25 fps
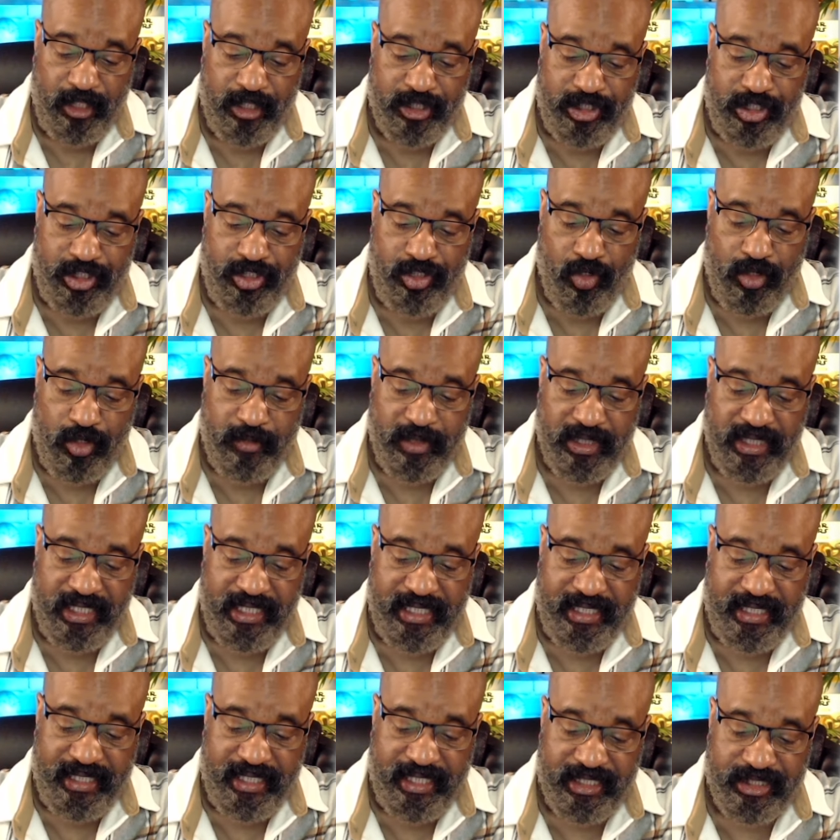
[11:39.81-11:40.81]
She
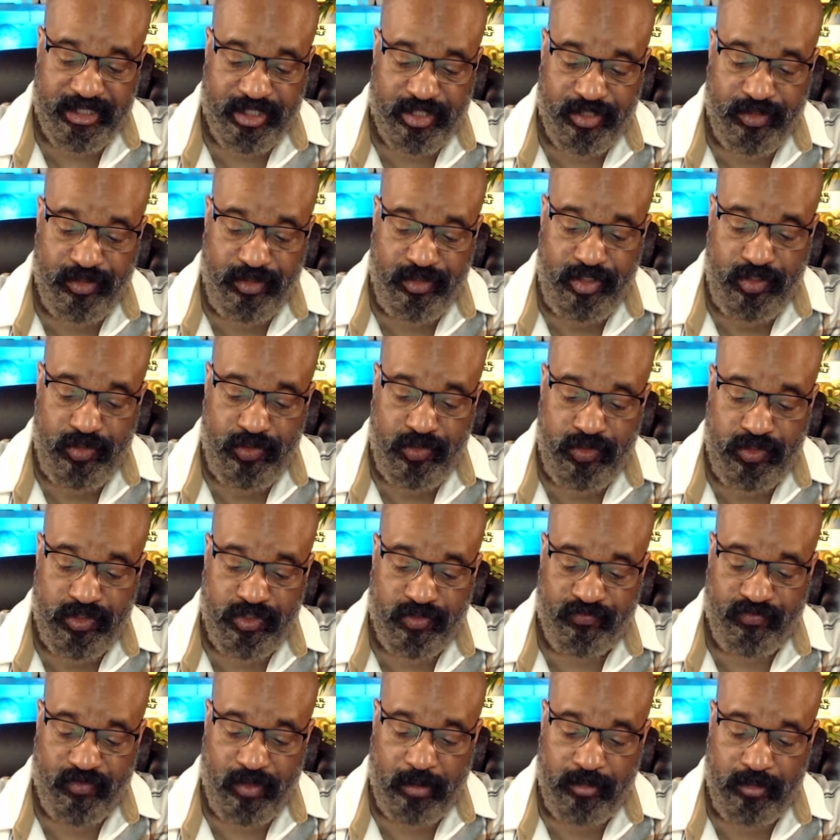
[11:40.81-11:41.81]
normally gets her
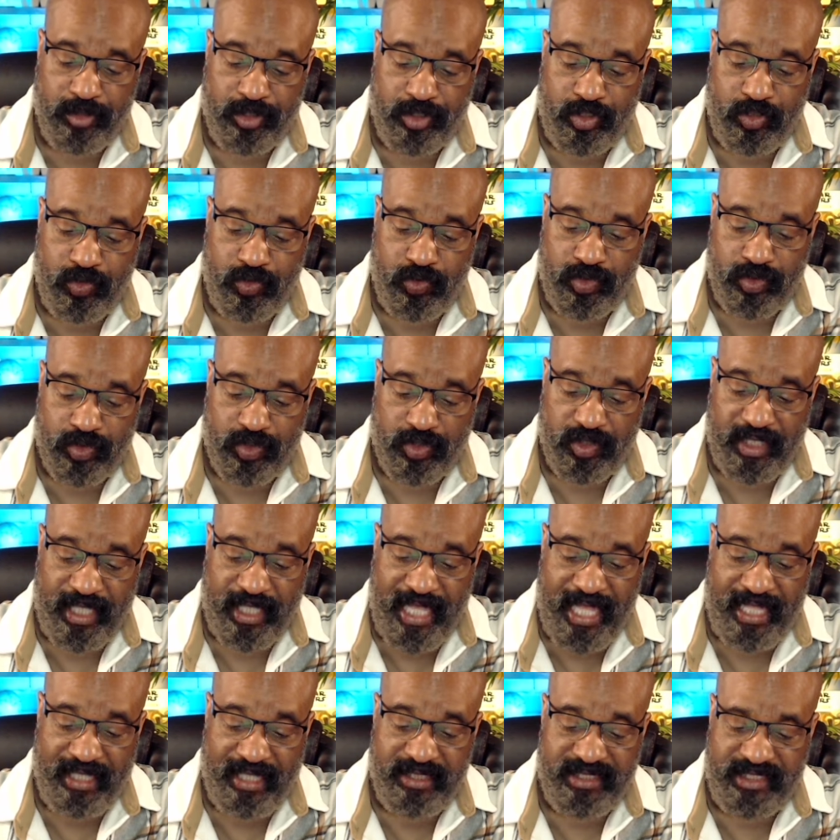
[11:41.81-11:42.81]
news from Google
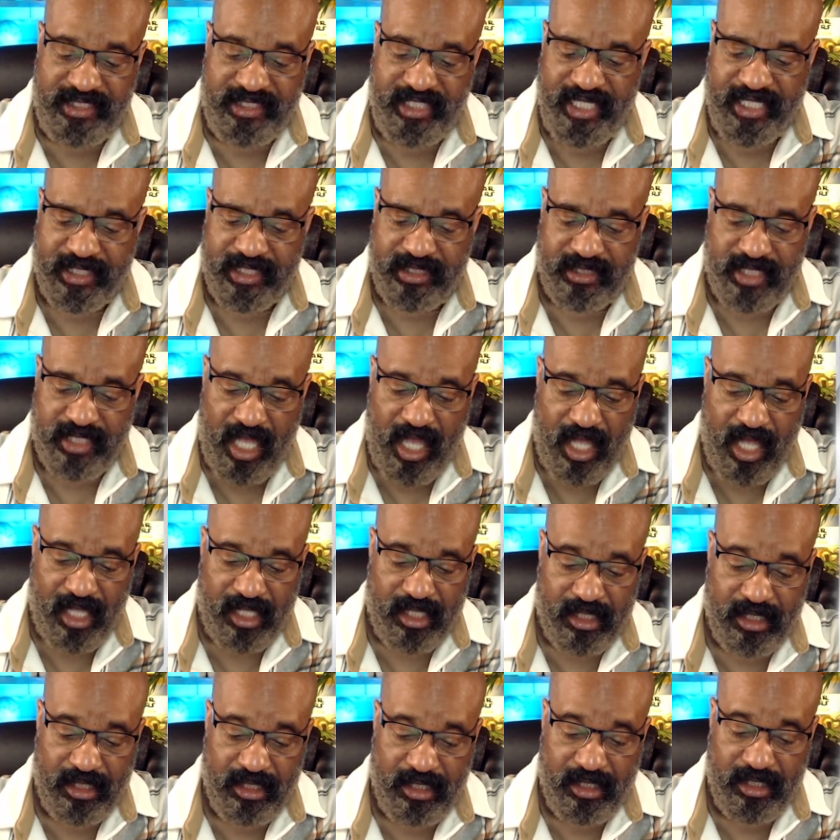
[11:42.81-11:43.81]
and
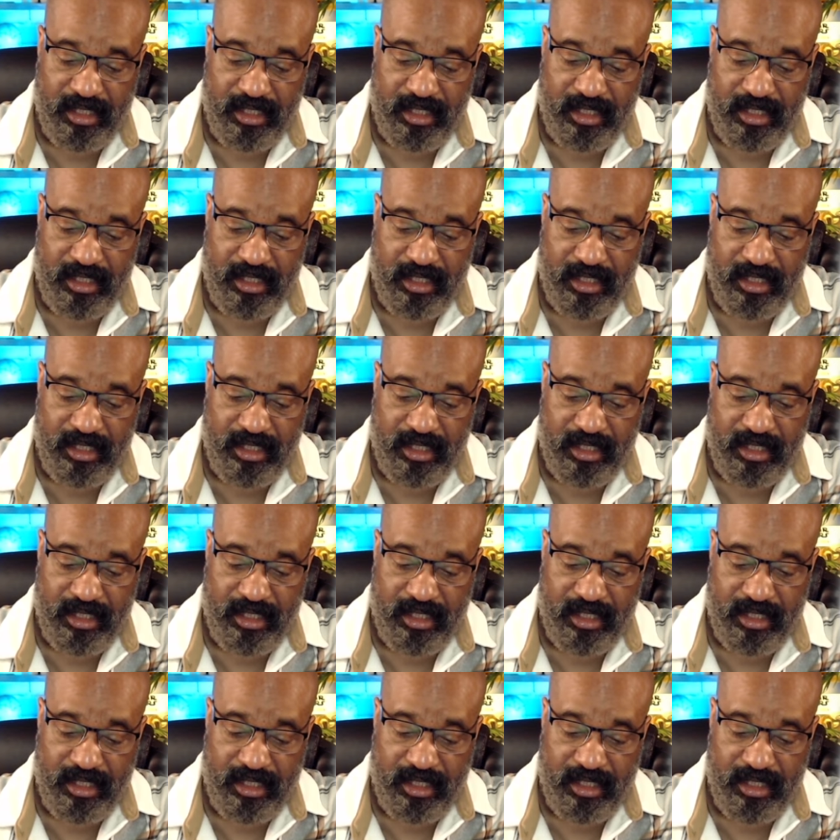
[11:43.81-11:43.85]
TikTok,